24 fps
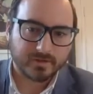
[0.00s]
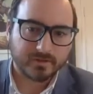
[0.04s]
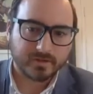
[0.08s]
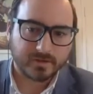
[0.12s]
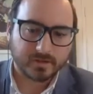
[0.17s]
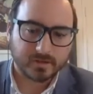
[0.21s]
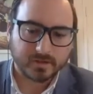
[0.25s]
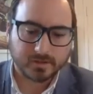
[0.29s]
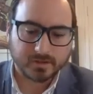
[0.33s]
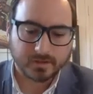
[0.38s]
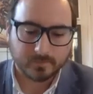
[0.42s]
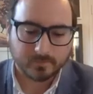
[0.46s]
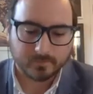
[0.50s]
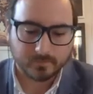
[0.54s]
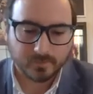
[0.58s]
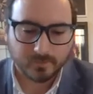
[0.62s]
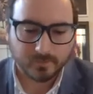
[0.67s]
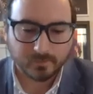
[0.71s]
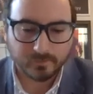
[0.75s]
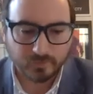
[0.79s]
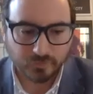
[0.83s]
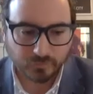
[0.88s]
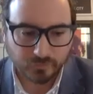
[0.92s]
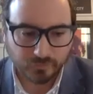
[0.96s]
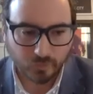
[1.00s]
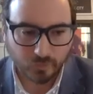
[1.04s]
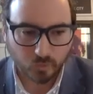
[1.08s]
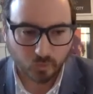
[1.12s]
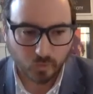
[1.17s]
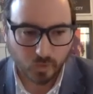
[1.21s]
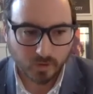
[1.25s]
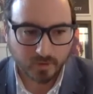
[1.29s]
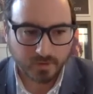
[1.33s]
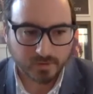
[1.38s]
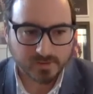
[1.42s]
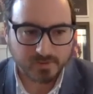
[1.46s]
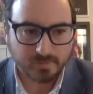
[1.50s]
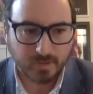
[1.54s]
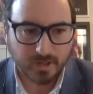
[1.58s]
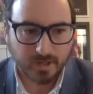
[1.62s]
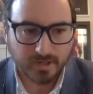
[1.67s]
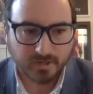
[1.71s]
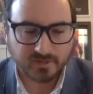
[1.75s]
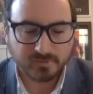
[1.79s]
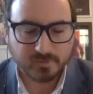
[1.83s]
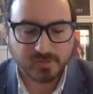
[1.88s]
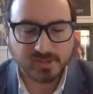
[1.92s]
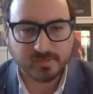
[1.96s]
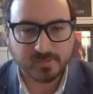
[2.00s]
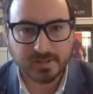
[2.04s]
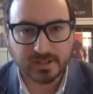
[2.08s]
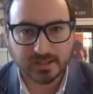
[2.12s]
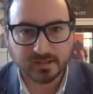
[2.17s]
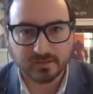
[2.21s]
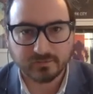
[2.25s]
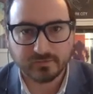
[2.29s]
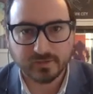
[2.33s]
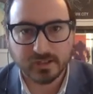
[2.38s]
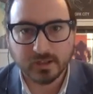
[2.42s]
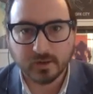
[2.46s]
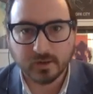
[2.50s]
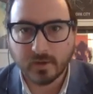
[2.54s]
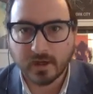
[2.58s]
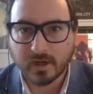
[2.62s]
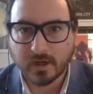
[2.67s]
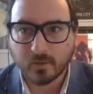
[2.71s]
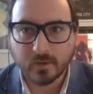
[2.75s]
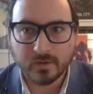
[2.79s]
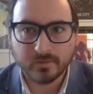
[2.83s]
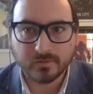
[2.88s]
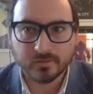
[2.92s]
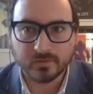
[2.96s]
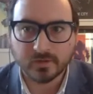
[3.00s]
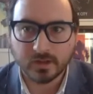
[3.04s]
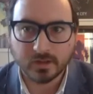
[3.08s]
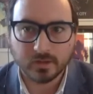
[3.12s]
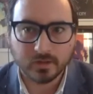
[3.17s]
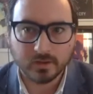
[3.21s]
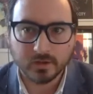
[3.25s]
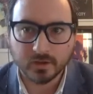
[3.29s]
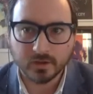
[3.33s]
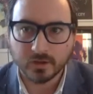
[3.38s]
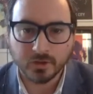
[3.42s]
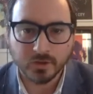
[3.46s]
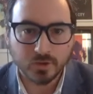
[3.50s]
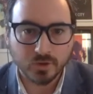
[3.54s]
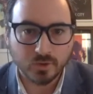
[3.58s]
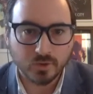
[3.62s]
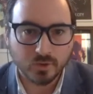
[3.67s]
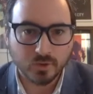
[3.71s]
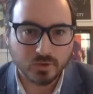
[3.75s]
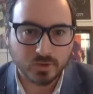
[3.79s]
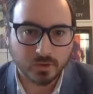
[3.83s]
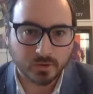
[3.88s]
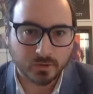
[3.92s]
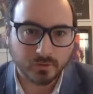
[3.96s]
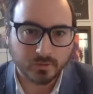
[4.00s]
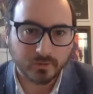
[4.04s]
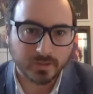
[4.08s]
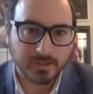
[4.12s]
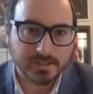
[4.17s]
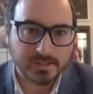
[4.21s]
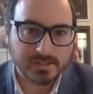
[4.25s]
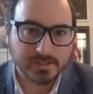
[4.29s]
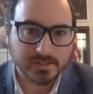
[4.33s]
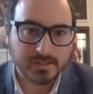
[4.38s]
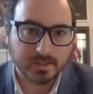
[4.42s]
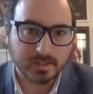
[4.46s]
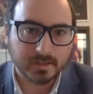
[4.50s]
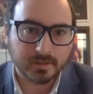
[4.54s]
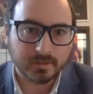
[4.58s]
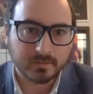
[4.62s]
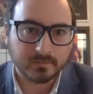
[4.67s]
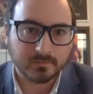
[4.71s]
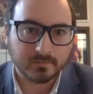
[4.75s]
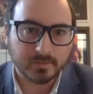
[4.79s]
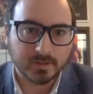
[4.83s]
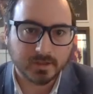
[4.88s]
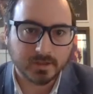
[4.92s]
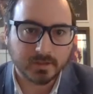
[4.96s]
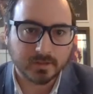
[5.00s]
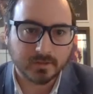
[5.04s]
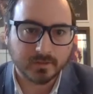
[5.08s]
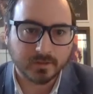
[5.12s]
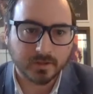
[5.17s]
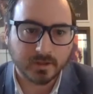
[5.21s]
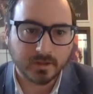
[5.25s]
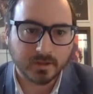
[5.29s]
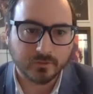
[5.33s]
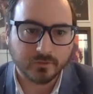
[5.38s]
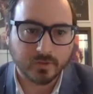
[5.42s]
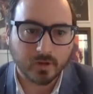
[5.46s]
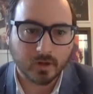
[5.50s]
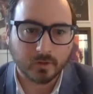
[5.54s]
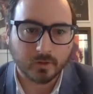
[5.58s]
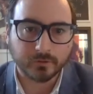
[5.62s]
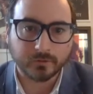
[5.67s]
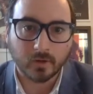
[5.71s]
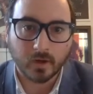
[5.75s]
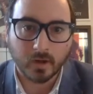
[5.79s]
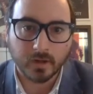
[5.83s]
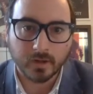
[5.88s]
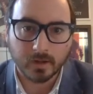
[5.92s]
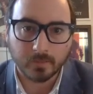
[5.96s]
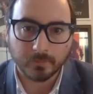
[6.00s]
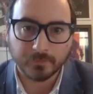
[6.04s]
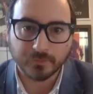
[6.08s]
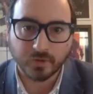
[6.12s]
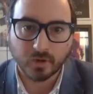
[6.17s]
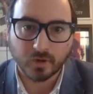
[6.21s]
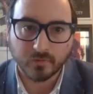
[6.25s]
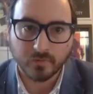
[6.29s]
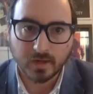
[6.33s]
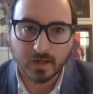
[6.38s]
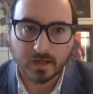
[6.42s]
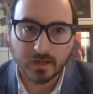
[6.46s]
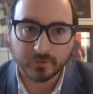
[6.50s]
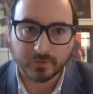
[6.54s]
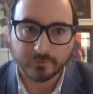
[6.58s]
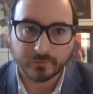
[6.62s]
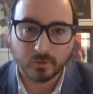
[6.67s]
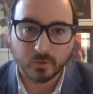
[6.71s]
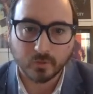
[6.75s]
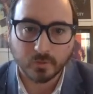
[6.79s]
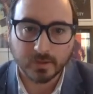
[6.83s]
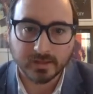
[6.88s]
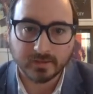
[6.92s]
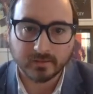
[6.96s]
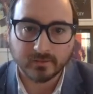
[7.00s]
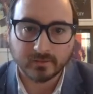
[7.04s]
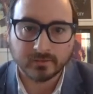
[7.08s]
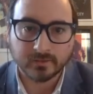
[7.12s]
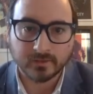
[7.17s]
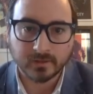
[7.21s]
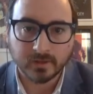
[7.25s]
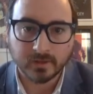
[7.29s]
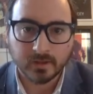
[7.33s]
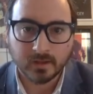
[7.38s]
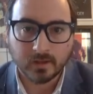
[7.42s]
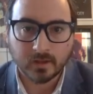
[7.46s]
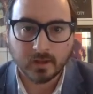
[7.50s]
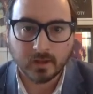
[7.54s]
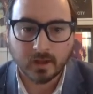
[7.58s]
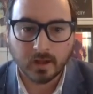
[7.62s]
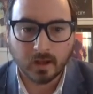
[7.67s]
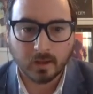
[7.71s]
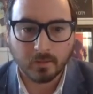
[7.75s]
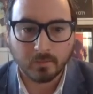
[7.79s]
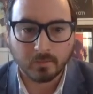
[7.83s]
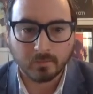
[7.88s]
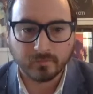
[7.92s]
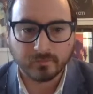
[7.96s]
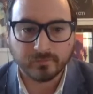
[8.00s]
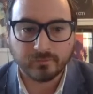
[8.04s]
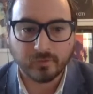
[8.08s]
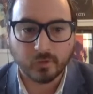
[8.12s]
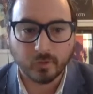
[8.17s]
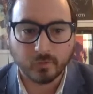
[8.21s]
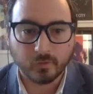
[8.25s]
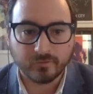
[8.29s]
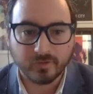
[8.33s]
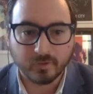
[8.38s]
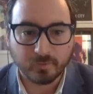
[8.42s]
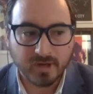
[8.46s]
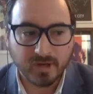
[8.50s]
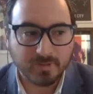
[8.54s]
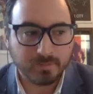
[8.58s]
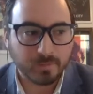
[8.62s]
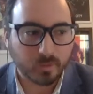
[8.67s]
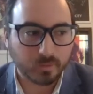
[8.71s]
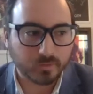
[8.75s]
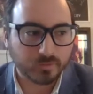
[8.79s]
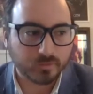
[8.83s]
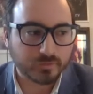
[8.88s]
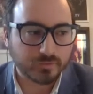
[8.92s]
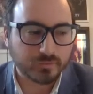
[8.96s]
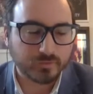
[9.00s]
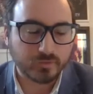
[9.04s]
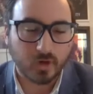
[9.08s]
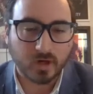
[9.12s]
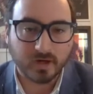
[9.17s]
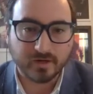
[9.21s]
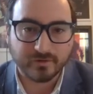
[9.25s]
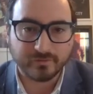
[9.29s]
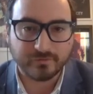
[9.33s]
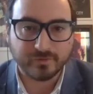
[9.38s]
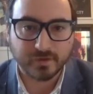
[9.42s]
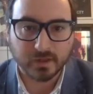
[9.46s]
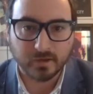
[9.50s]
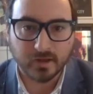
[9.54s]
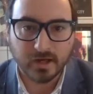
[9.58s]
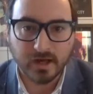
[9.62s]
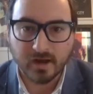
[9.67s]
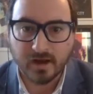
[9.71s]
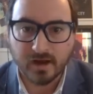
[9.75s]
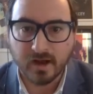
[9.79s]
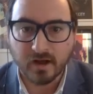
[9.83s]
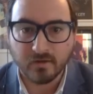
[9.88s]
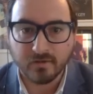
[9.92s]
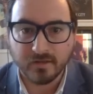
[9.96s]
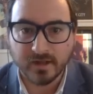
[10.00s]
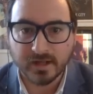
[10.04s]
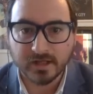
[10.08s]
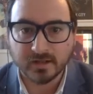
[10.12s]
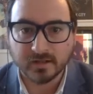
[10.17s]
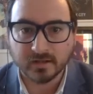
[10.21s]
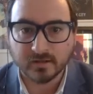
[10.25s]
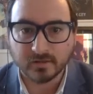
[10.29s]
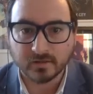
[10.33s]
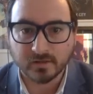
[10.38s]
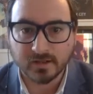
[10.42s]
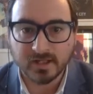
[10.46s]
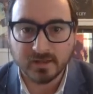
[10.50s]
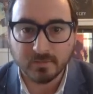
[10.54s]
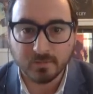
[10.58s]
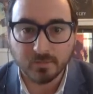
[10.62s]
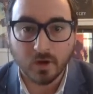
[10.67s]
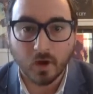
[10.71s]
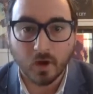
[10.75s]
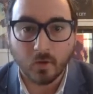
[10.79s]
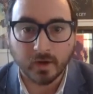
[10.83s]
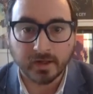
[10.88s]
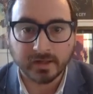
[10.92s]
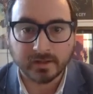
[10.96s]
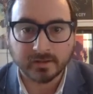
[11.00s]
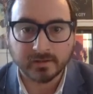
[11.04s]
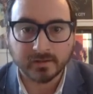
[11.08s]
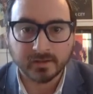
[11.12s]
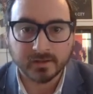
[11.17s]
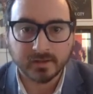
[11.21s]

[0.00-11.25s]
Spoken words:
think for Rocketspark's perspective anyway, we've seen a huge increase in trial signups over the last few weeks for people trying to figure out how they can keep going